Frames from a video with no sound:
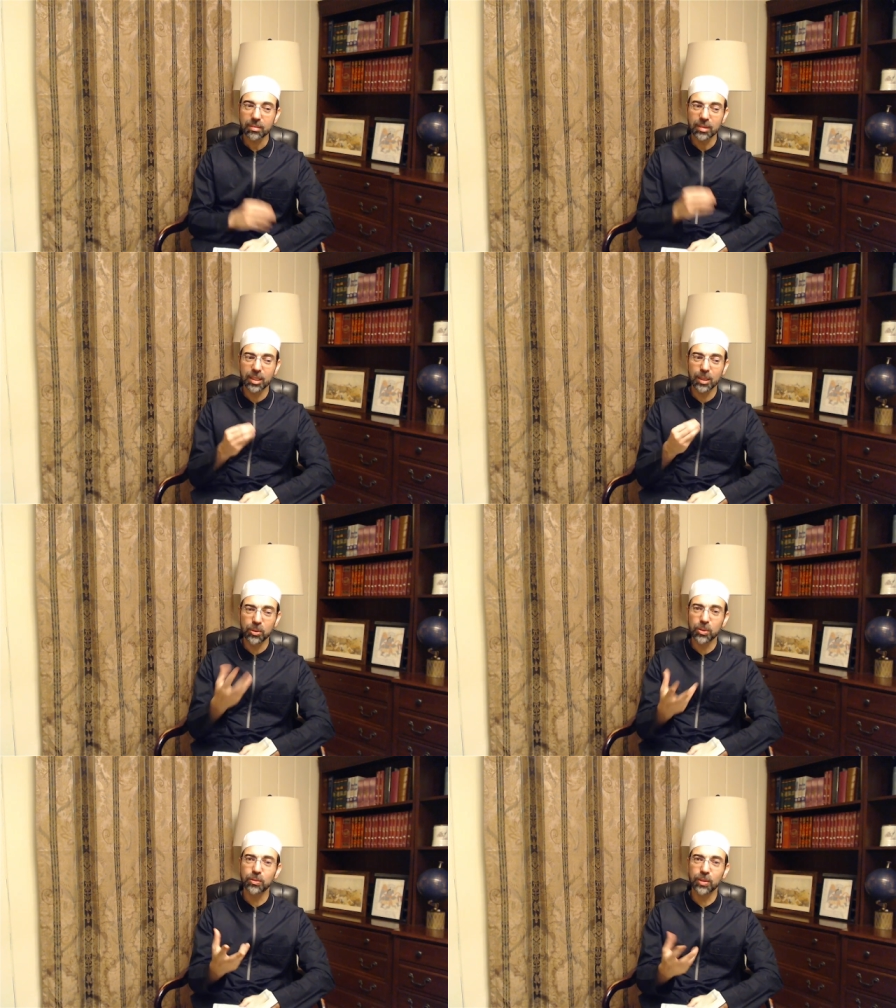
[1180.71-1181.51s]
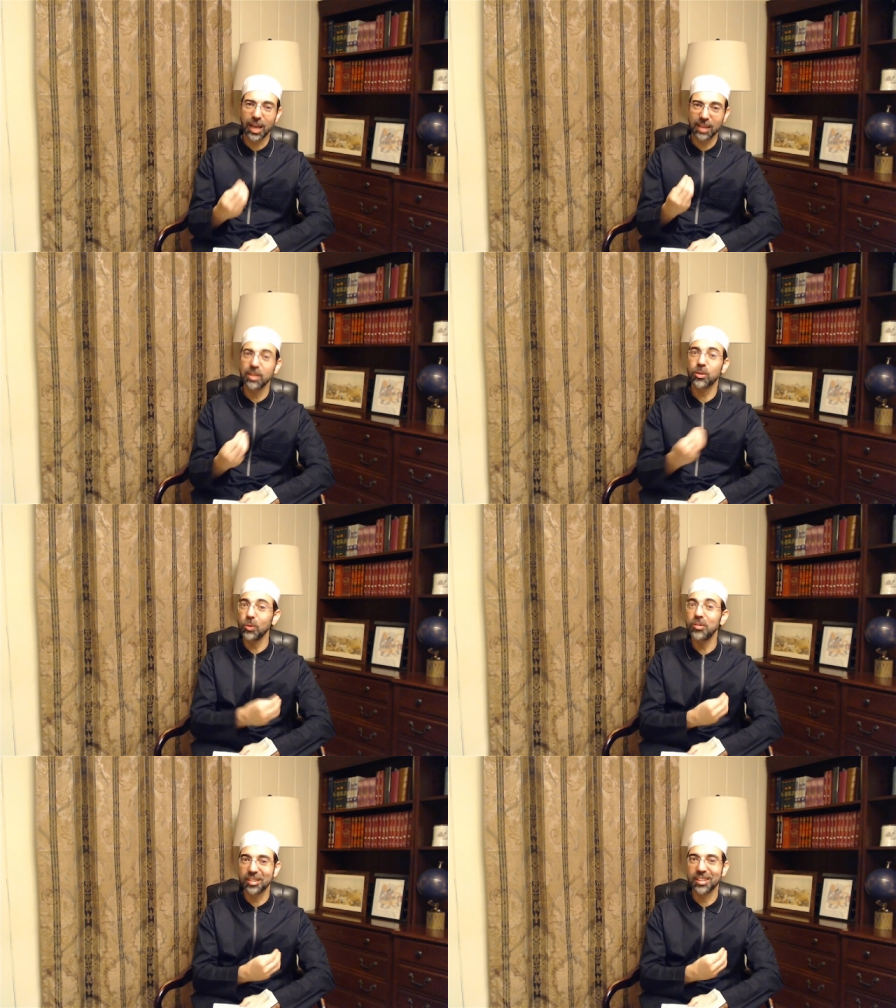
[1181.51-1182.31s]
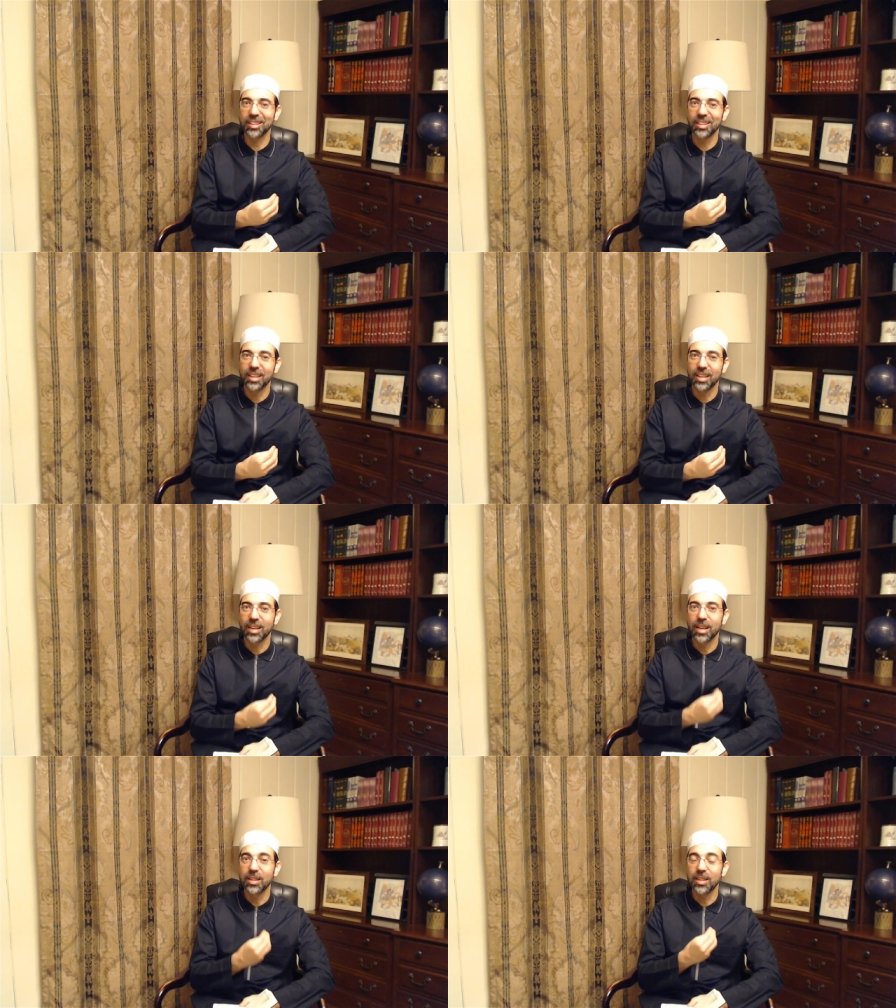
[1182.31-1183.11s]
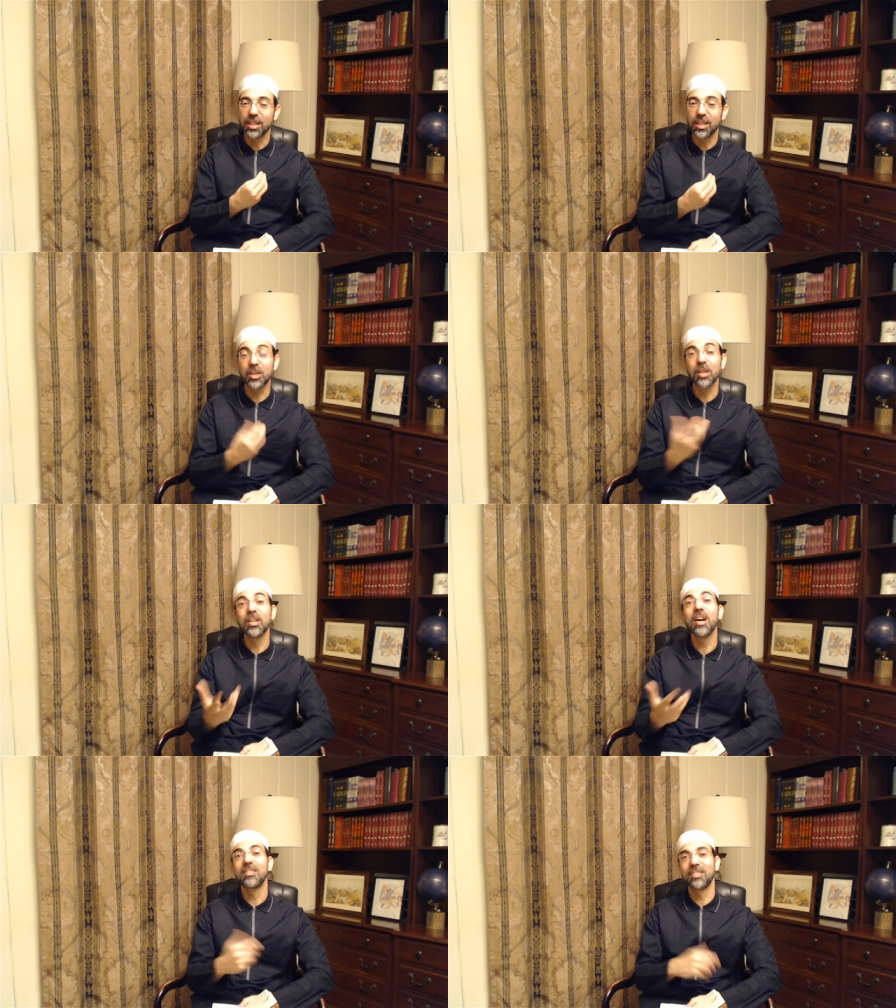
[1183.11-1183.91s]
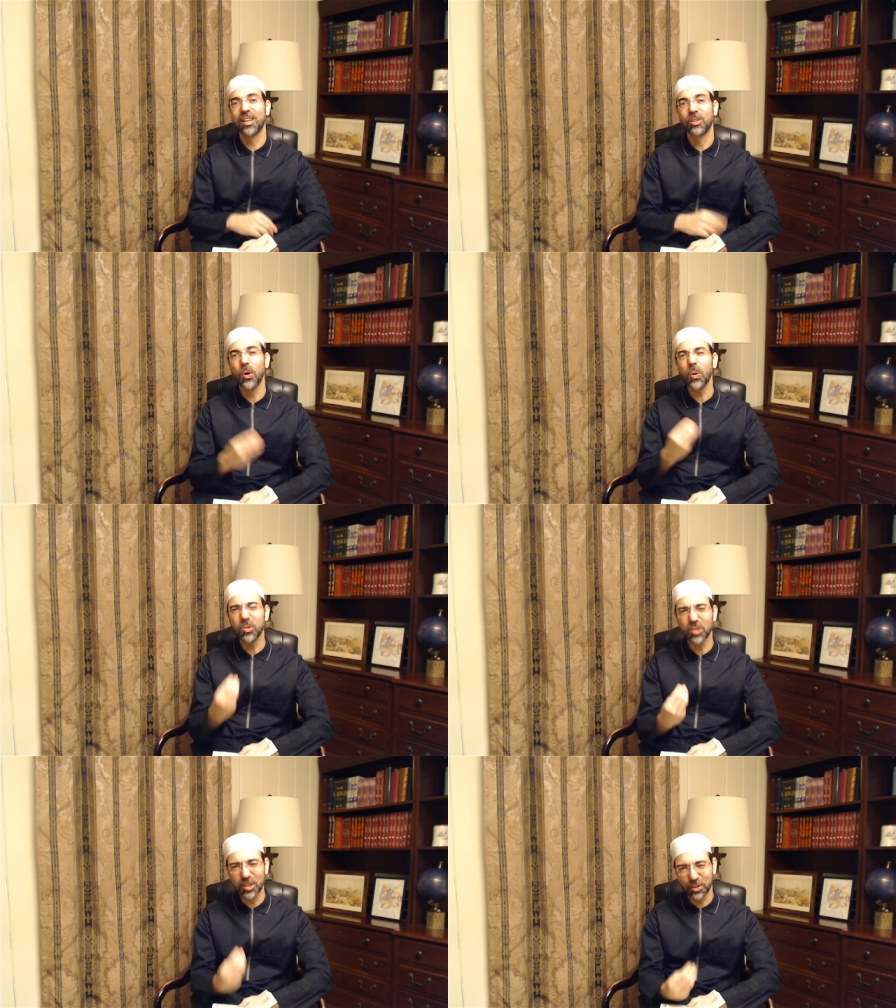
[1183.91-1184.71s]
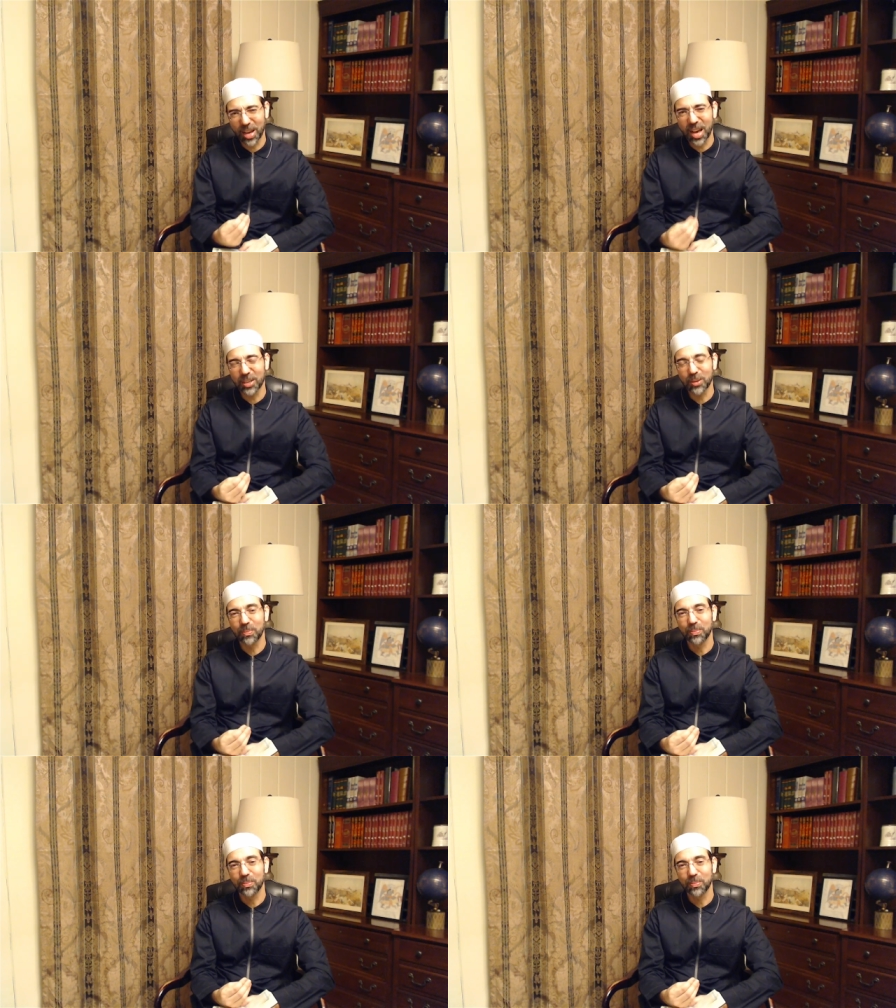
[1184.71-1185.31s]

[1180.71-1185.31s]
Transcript: in a beautiful hadith Qudsi that Allah said, O son of Adam,